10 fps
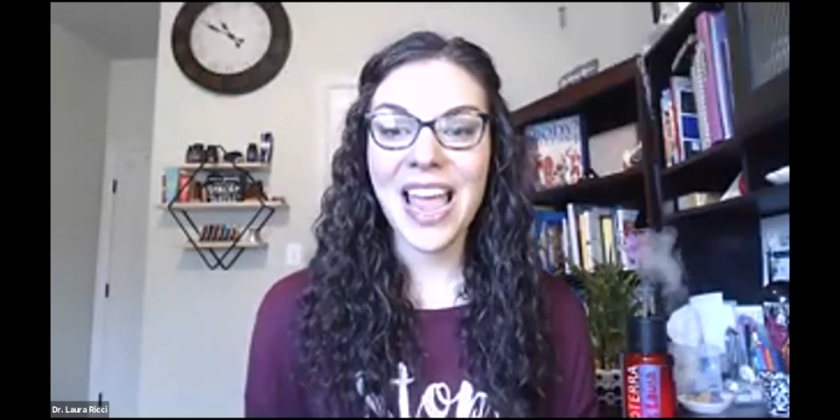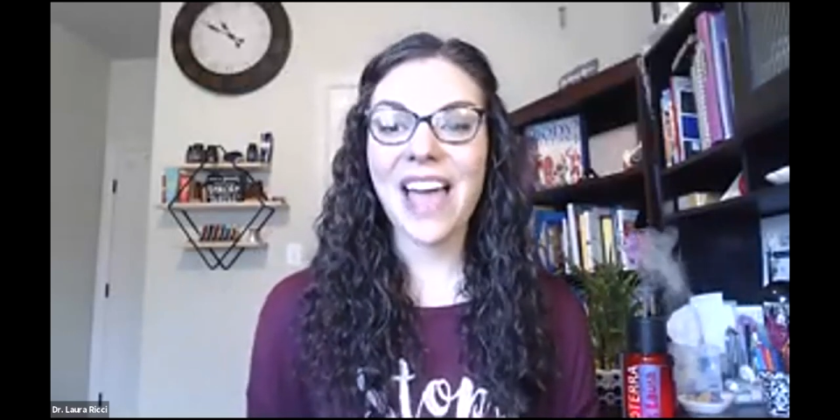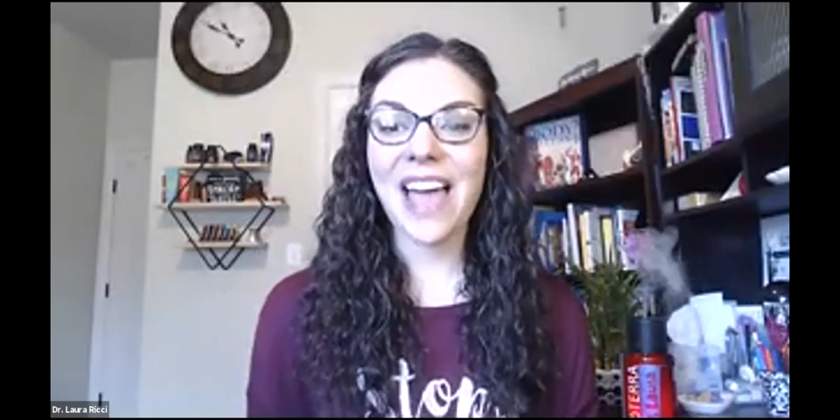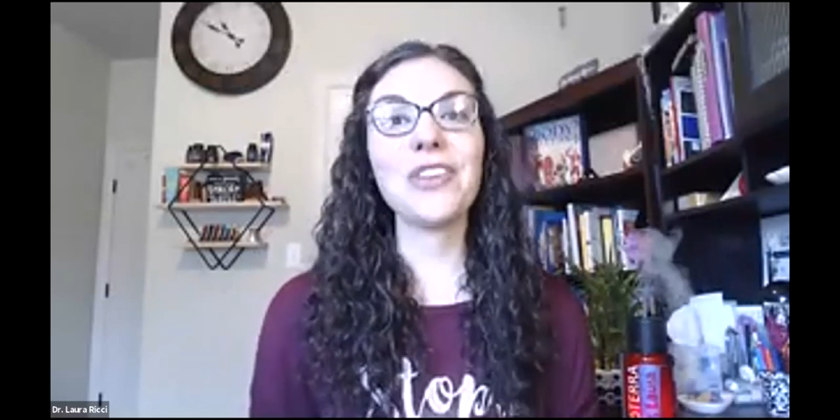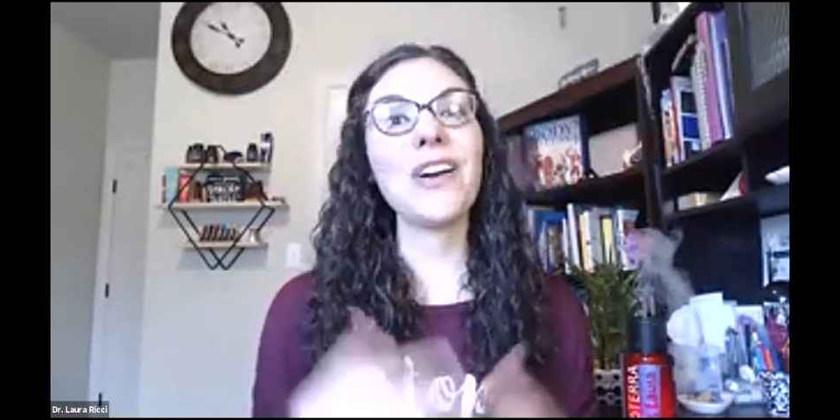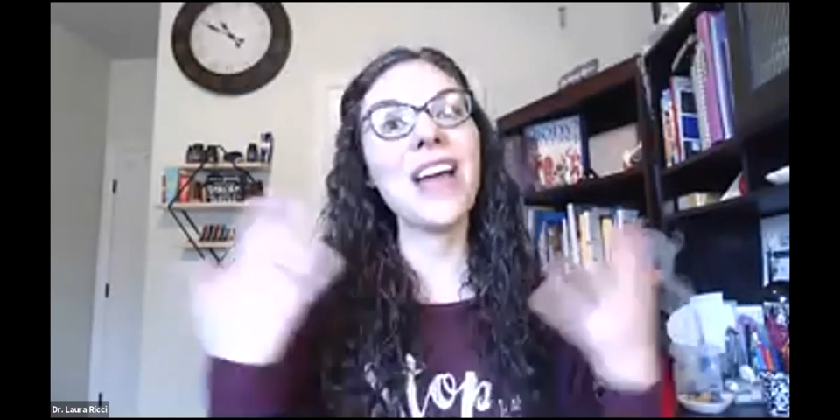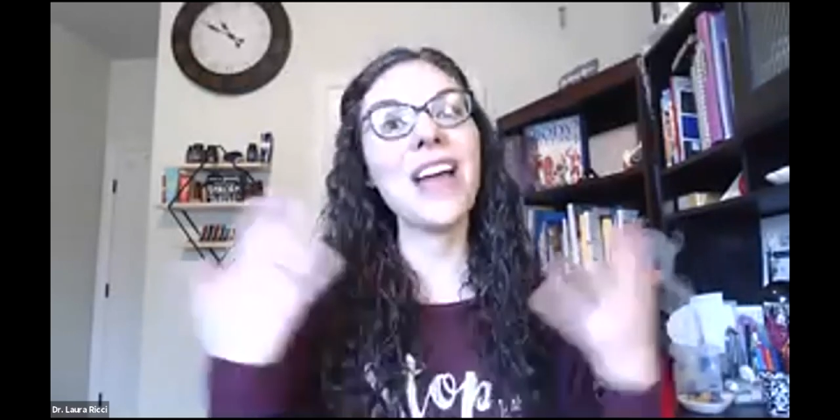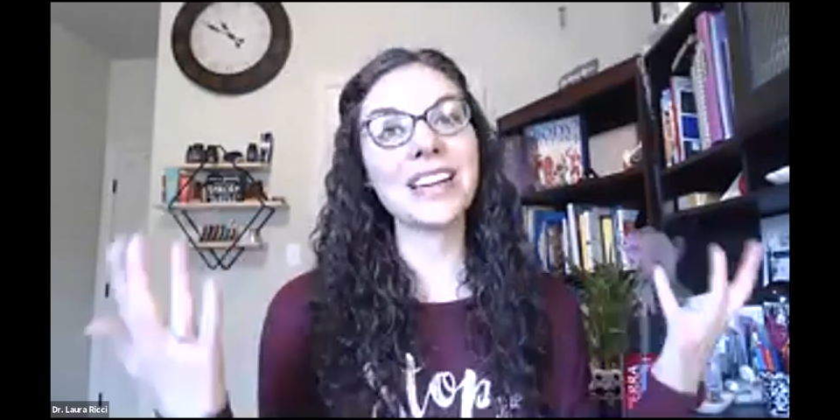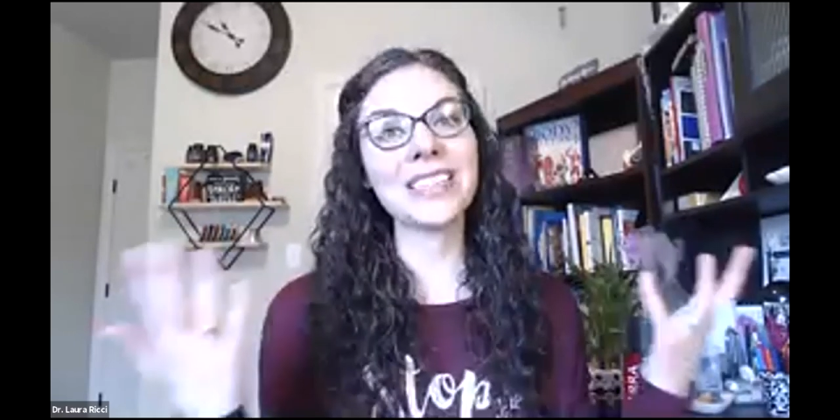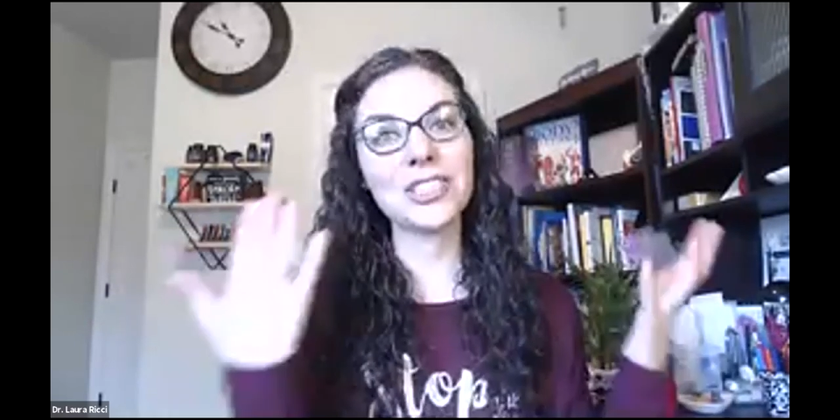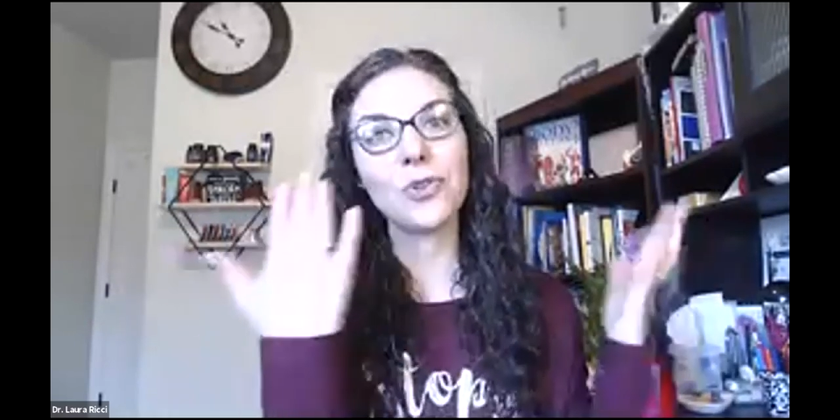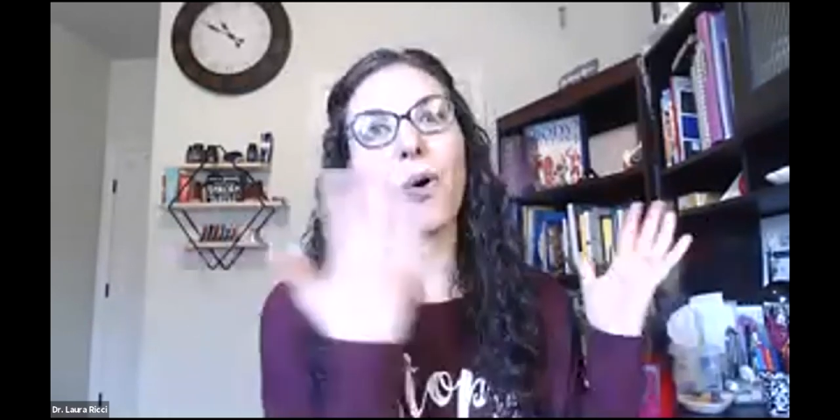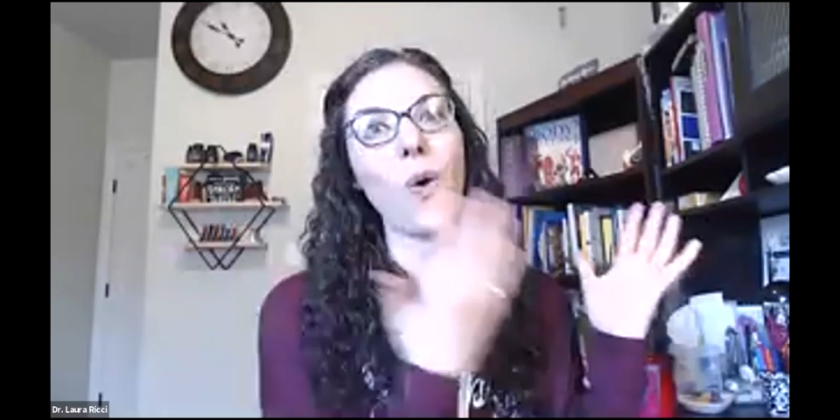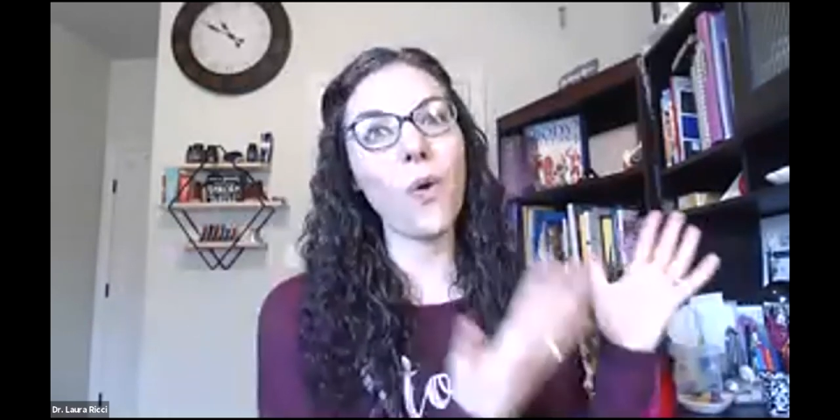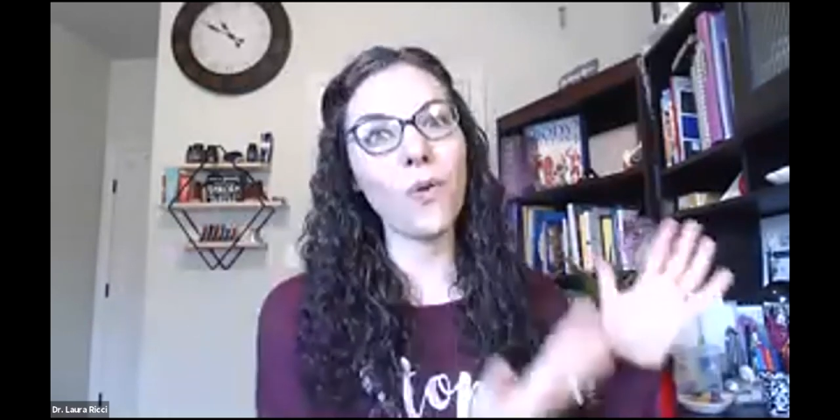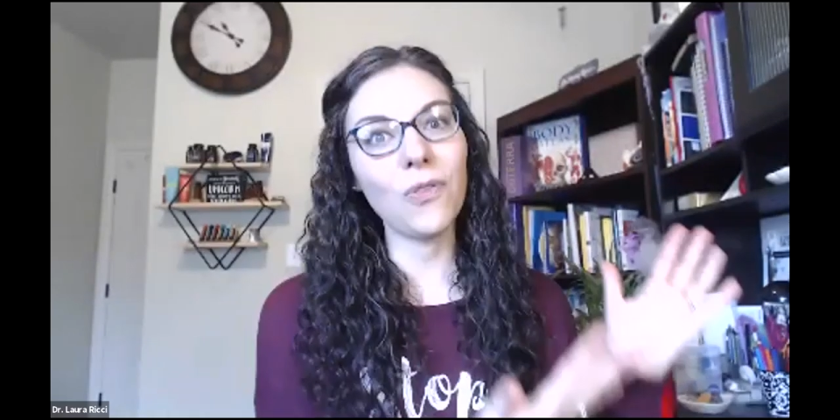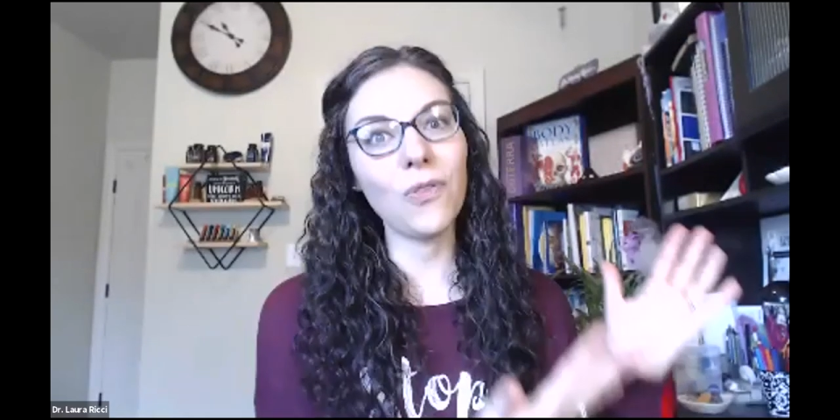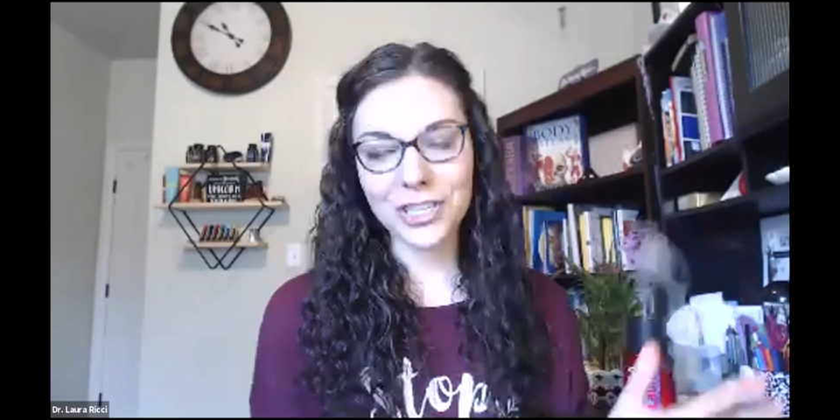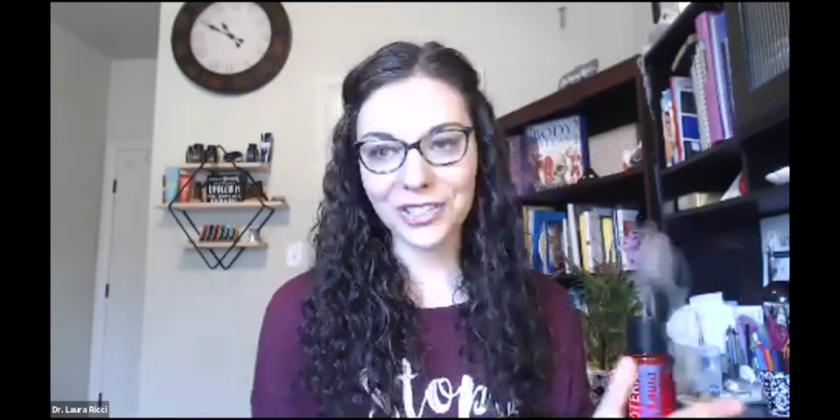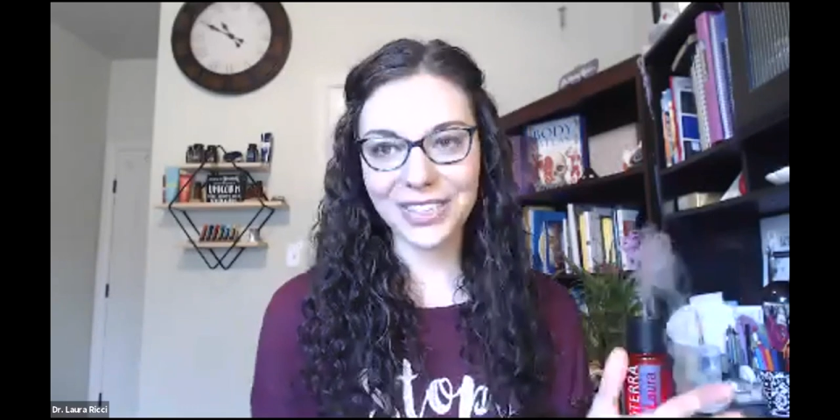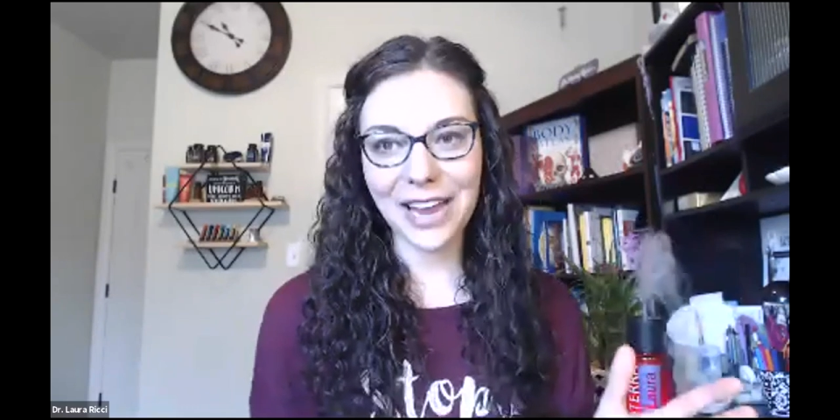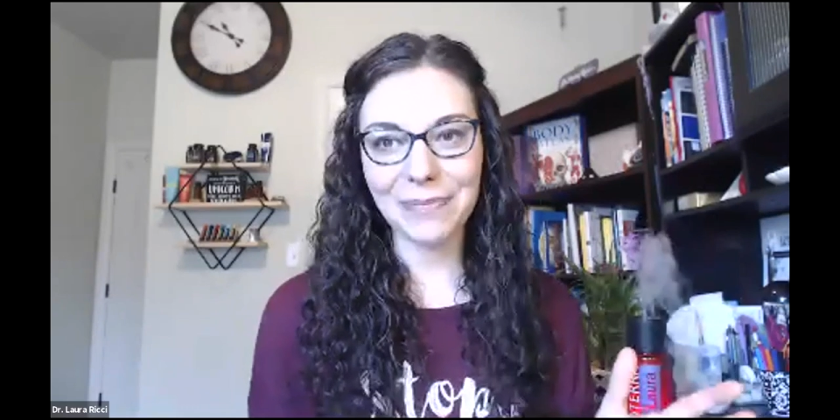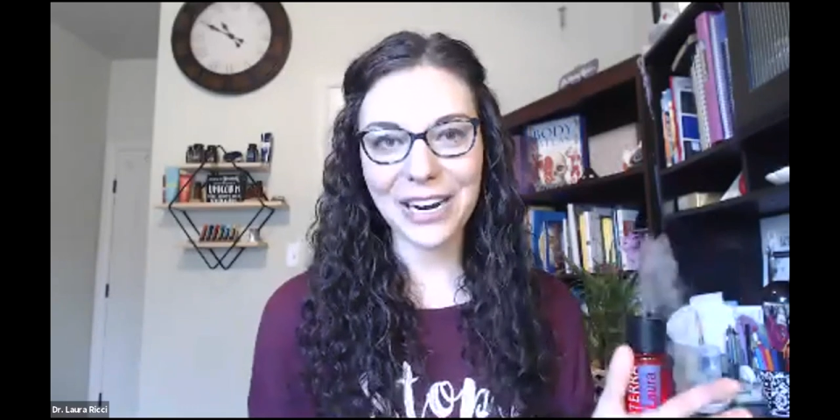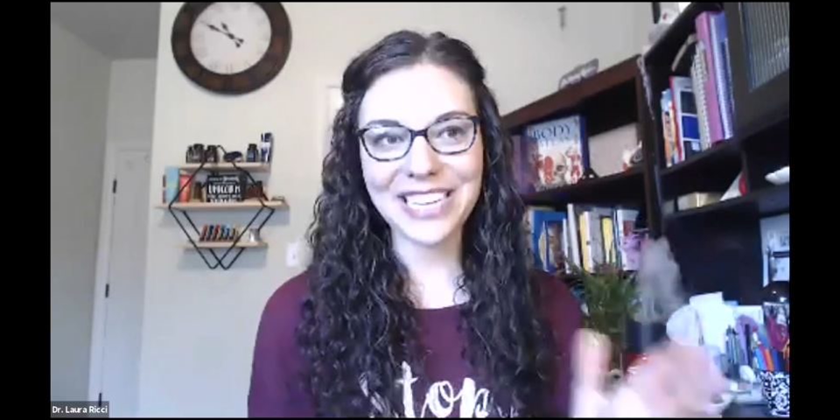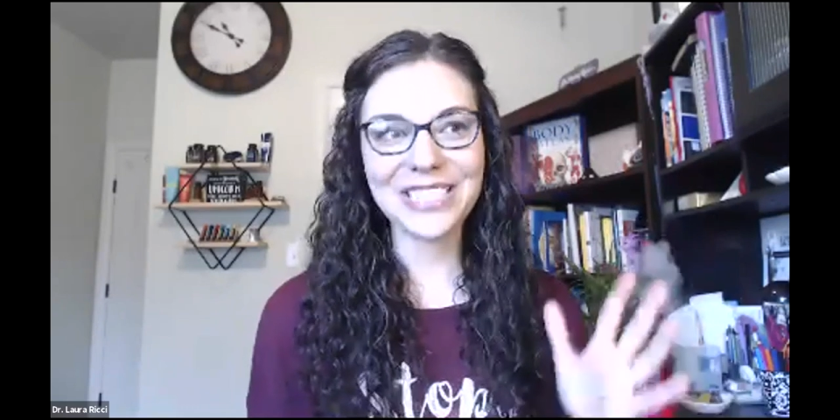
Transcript: And then you have access to a whole virtual library.